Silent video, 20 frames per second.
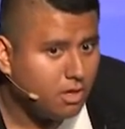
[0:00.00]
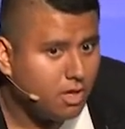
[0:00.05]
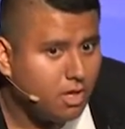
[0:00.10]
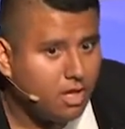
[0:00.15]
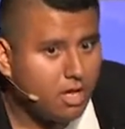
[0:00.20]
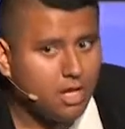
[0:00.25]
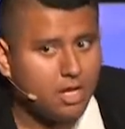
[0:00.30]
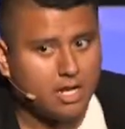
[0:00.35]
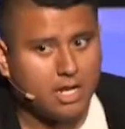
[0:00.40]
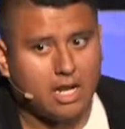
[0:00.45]

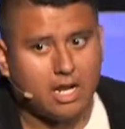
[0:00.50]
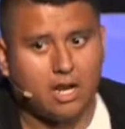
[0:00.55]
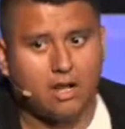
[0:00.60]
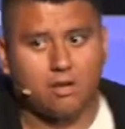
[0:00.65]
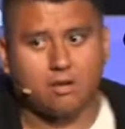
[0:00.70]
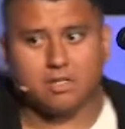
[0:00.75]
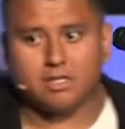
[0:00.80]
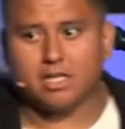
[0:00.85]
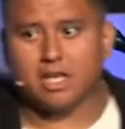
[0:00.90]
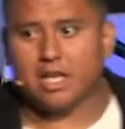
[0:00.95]
And then I
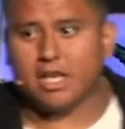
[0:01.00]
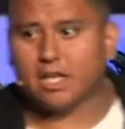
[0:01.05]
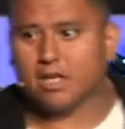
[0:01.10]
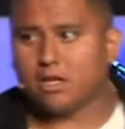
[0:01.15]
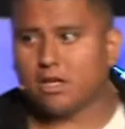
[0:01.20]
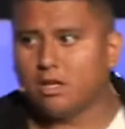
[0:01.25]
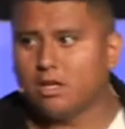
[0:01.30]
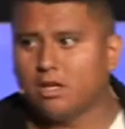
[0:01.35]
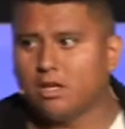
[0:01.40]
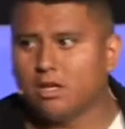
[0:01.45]
was like,
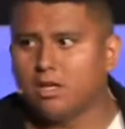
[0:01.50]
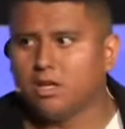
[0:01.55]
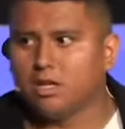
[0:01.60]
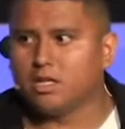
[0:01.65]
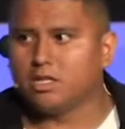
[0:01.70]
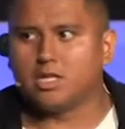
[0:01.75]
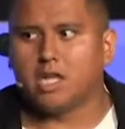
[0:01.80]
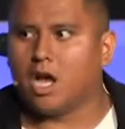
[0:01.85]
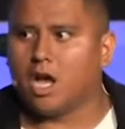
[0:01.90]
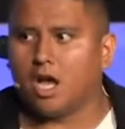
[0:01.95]

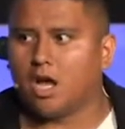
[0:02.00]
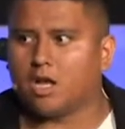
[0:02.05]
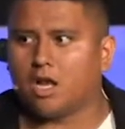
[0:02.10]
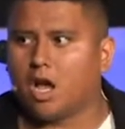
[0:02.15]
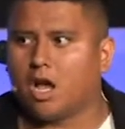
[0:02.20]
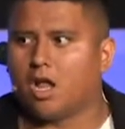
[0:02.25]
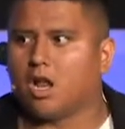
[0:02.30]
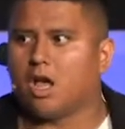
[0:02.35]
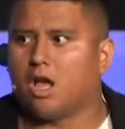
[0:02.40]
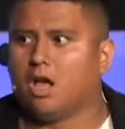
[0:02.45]
no,
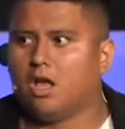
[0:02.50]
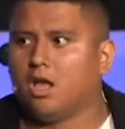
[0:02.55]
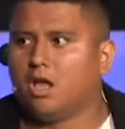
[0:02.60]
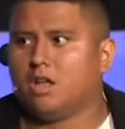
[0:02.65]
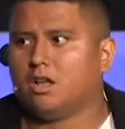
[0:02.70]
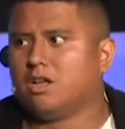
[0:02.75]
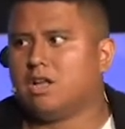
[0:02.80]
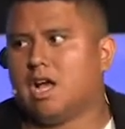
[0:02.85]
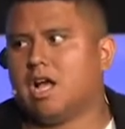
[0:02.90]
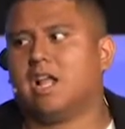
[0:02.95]
no, no,
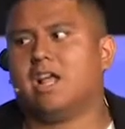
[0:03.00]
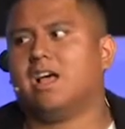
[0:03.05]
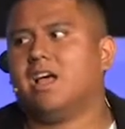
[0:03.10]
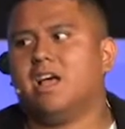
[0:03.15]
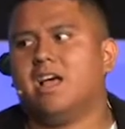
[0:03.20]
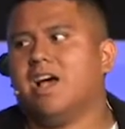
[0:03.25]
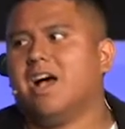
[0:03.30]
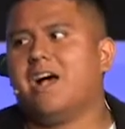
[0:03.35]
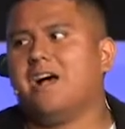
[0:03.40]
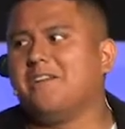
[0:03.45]
no.
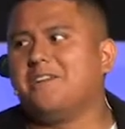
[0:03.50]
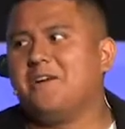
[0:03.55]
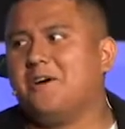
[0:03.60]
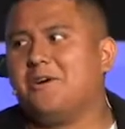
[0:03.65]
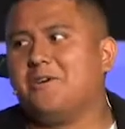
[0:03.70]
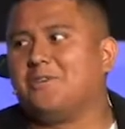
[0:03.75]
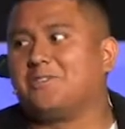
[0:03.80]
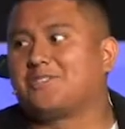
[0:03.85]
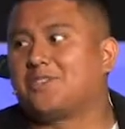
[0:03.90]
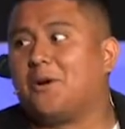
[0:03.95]
I don't know
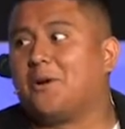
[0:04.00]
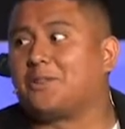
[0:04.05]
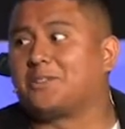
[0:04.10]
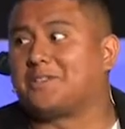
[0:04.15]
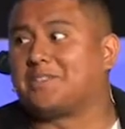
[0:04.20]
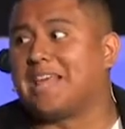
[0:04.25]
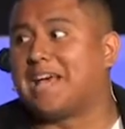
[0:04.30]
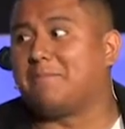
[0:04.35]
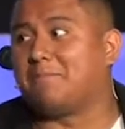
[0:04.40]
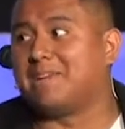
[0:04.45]
who told
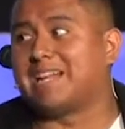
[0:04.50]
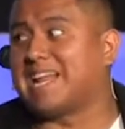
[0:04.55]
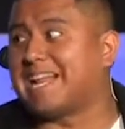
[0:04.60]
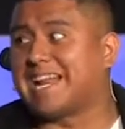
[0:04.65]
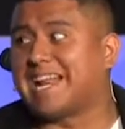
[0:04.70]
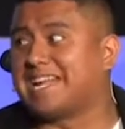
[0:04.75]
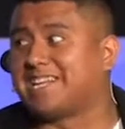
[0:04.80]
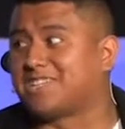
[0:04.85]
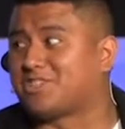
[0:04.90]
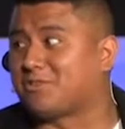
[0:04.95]
you that, but it
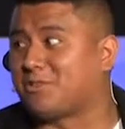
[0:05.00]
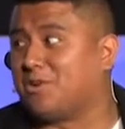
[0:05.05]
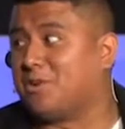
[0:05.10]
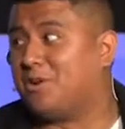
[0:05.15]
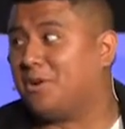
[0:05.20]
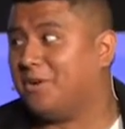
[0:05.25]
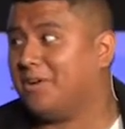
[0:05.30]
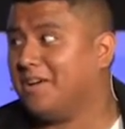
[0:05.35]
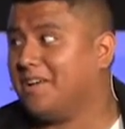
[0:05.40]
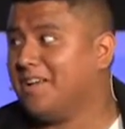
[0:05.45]
ain't
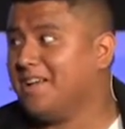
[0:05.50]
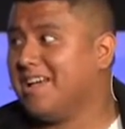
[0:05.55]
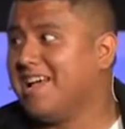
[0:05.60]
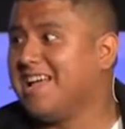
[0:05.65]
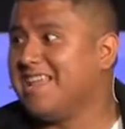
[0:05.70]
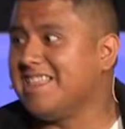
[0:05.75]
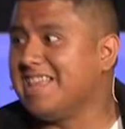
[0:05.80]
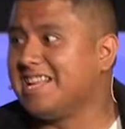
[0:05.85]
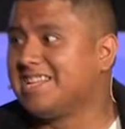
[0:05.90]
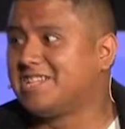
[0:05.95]
true.
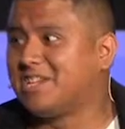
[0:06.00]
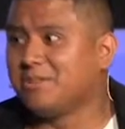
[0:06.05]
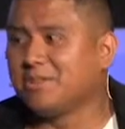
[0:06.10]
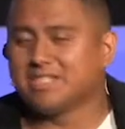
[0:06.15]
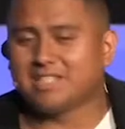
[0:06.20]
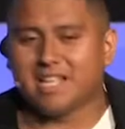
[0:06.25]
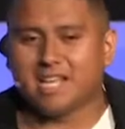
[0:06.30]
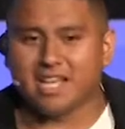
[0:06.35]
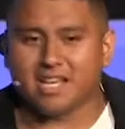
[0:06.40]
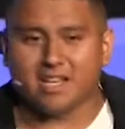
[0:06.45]
And then she
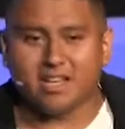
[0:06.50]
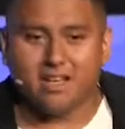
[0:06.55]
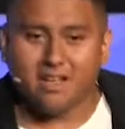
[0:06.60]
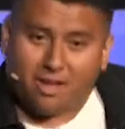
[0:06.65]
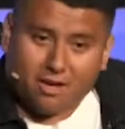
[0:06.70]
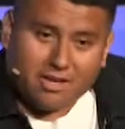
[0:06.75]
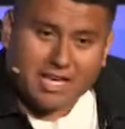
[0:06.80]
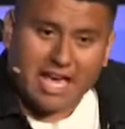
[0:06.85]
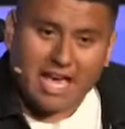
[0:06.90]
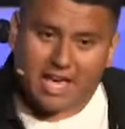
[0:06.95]
was like,
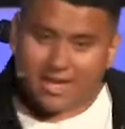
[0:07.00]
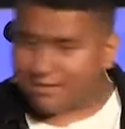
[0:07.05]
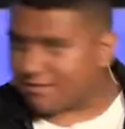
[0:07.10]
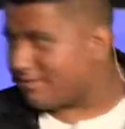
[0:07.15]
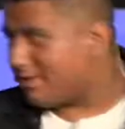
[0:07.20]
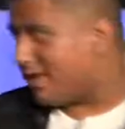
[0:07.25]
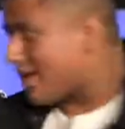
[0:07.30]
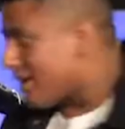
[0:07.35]
okay, like, and